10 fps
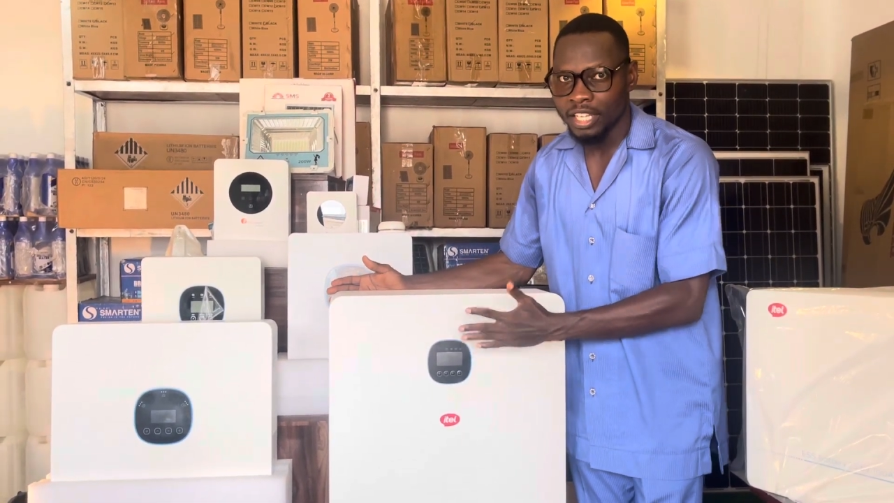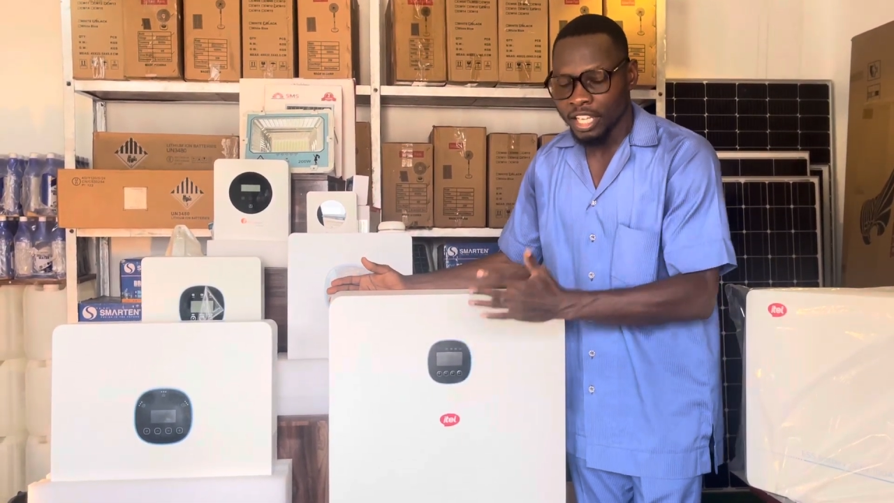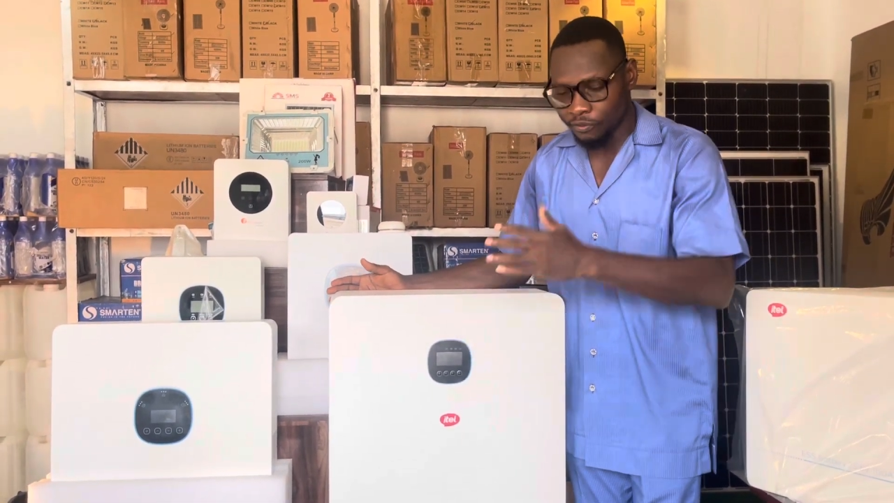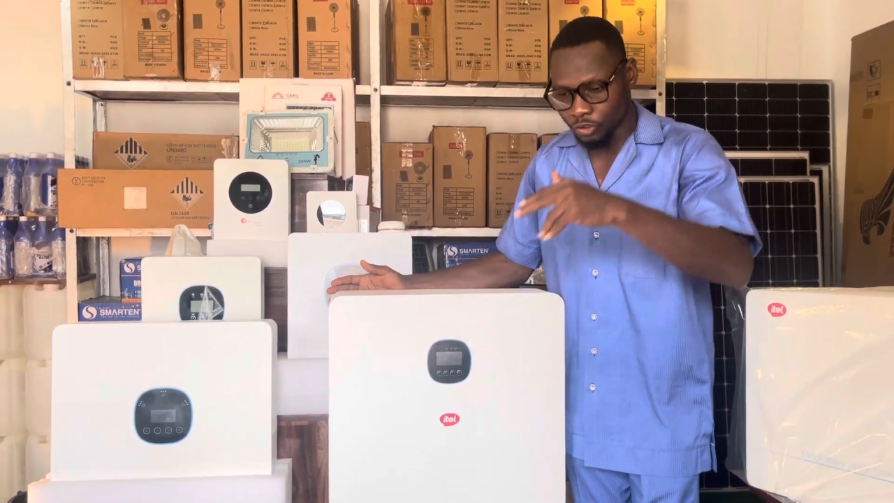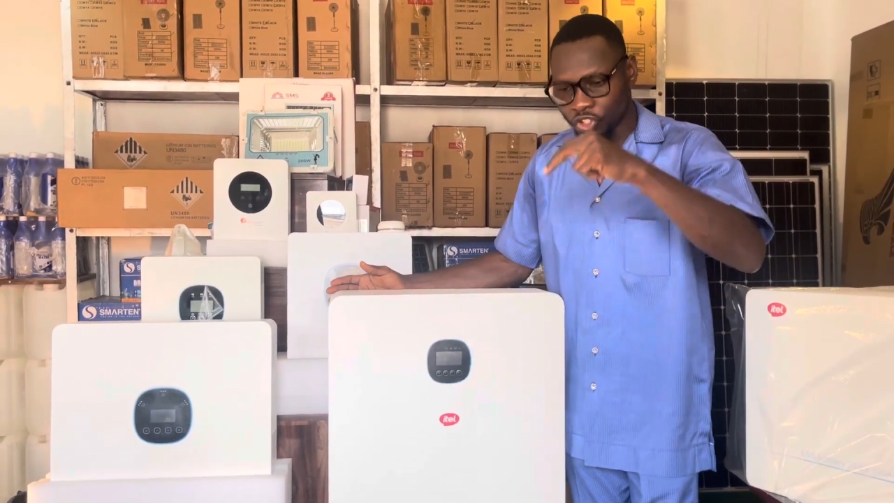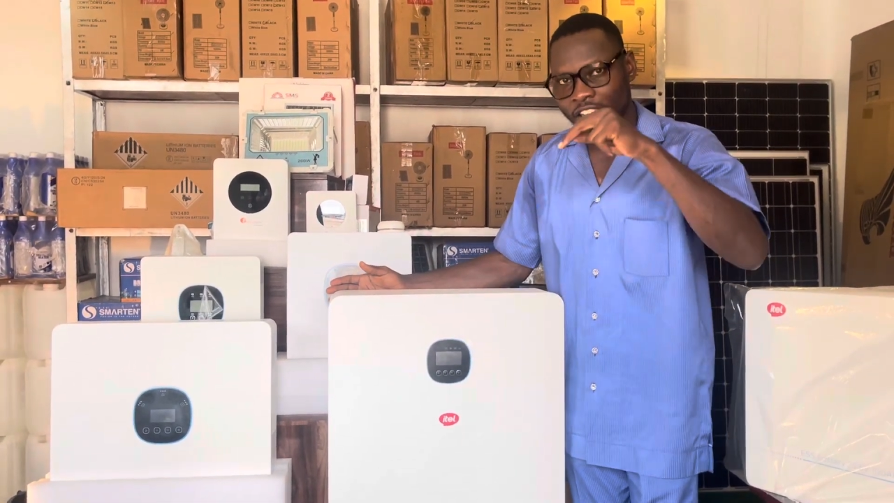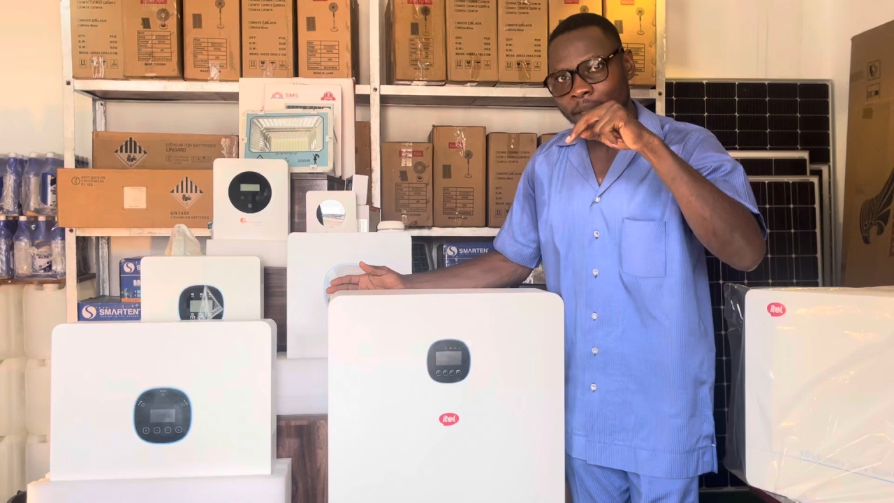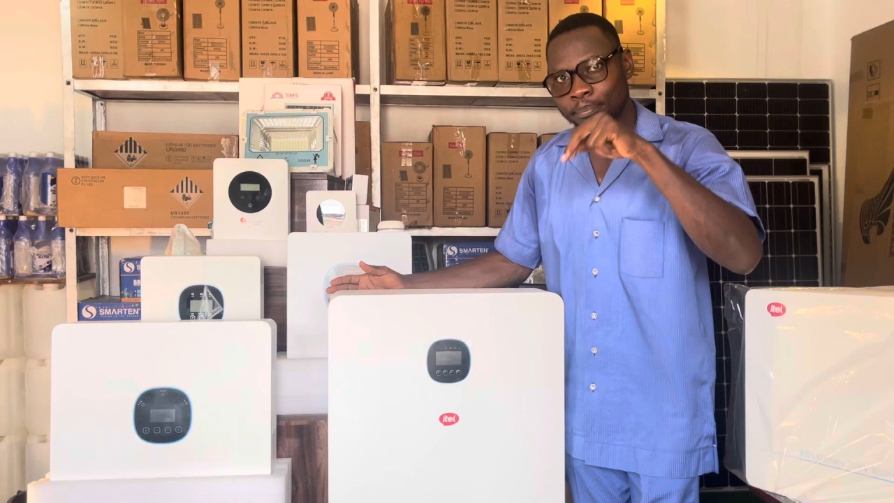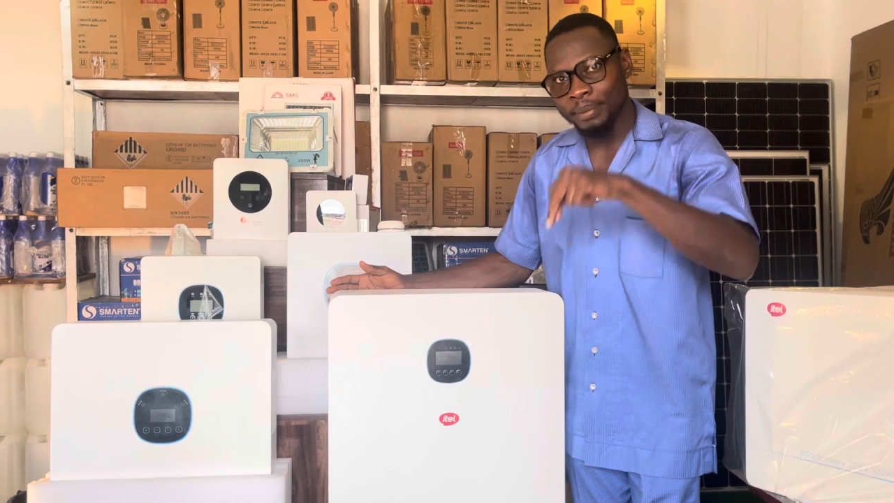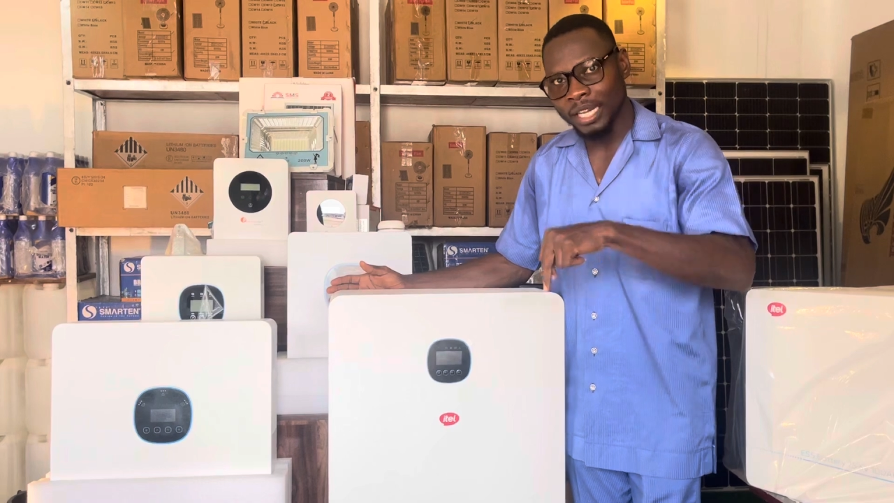If you check
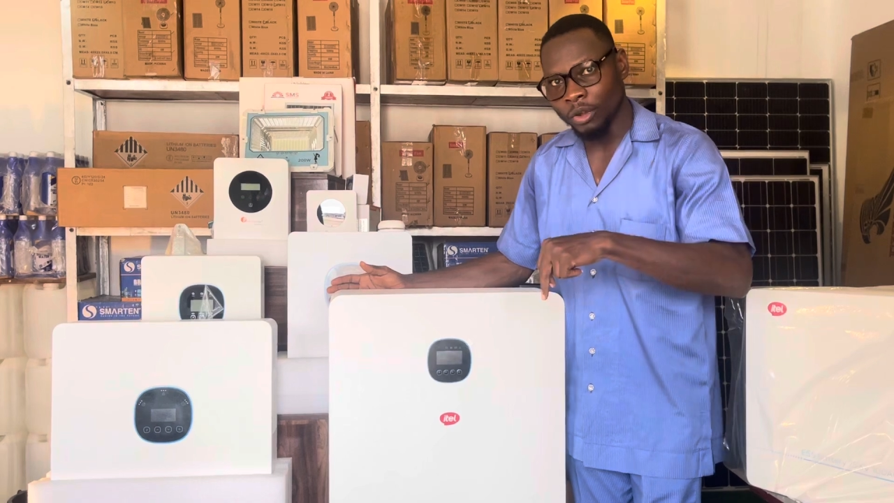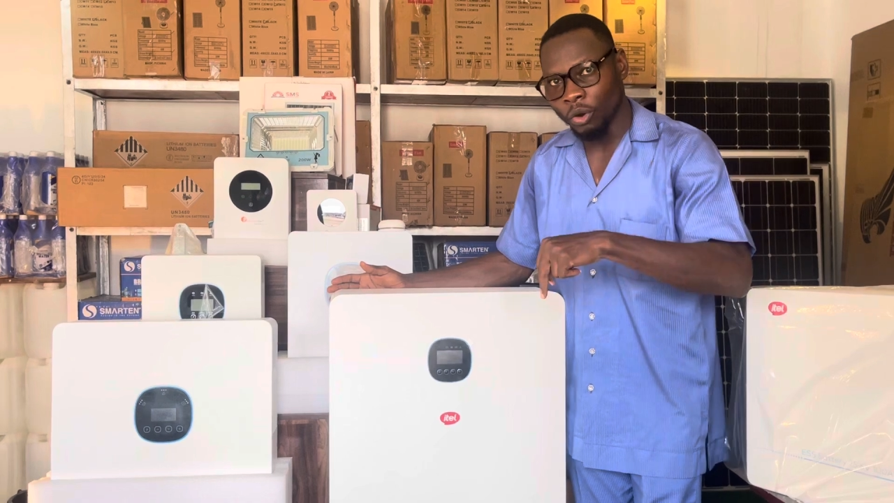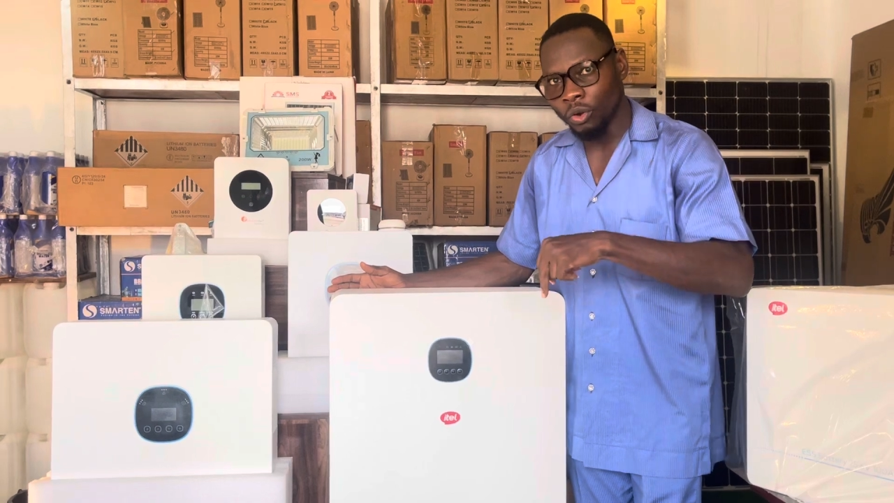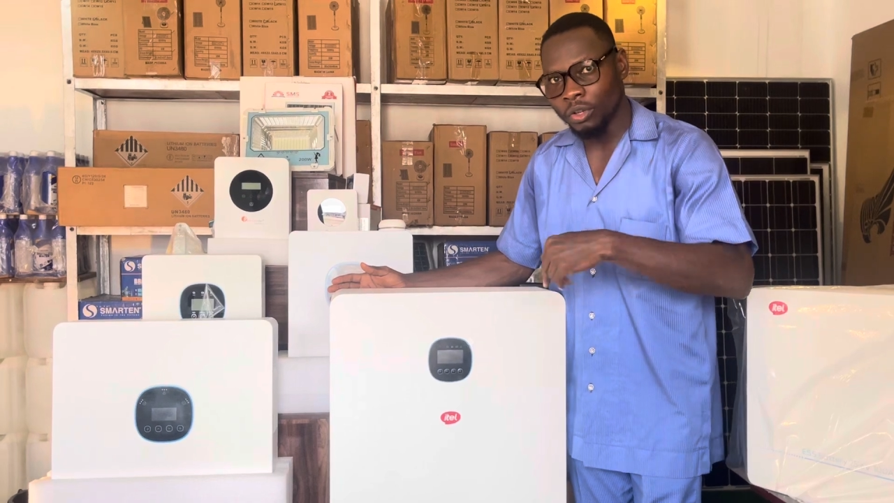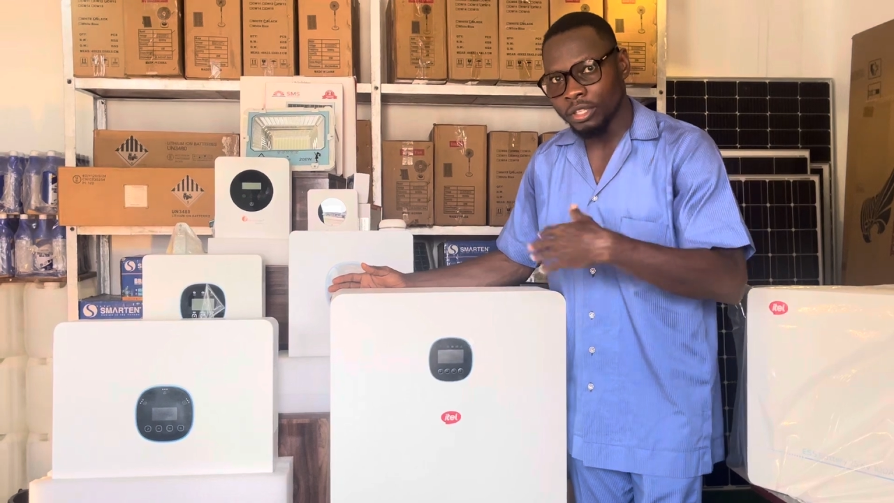below